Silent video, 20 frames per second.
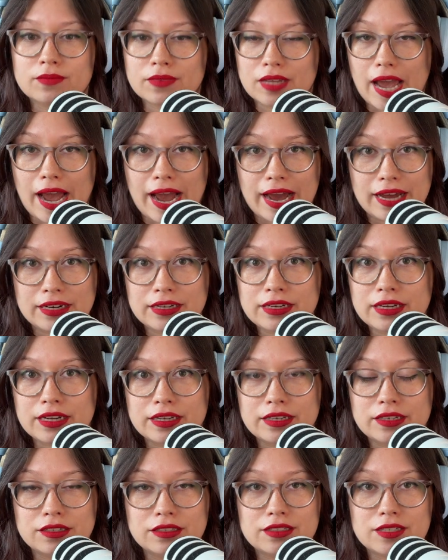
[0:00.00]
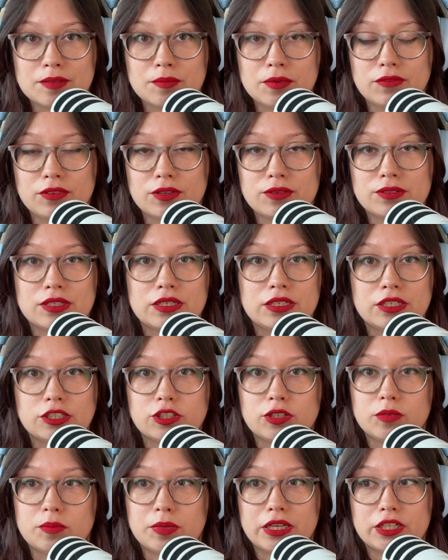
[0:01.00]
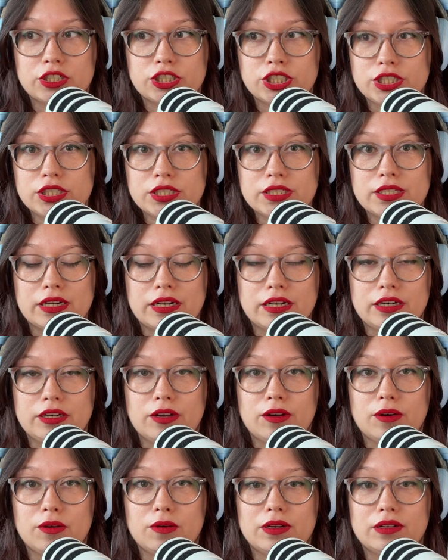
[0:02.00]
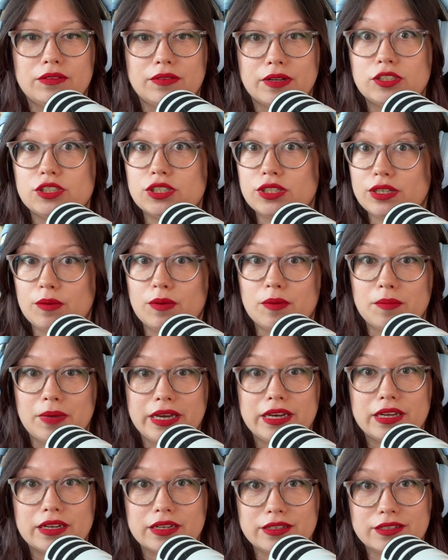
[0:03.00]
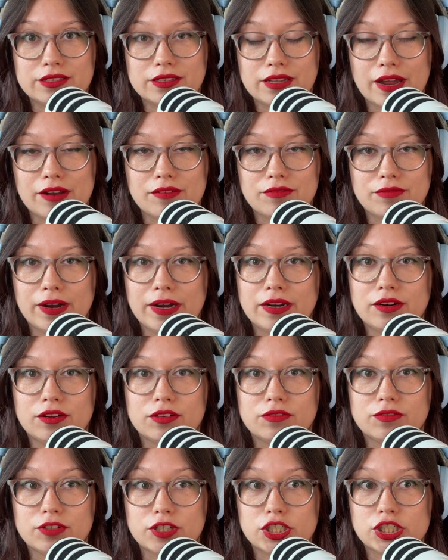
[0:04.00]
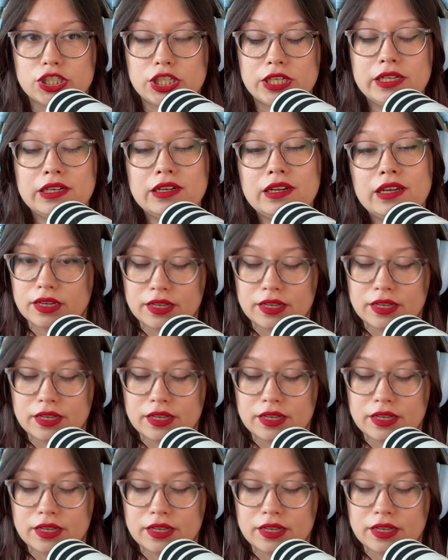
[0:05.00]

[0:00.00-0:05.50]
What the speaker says: adding in some of those initial pictures that I know eventually will make it into that final version.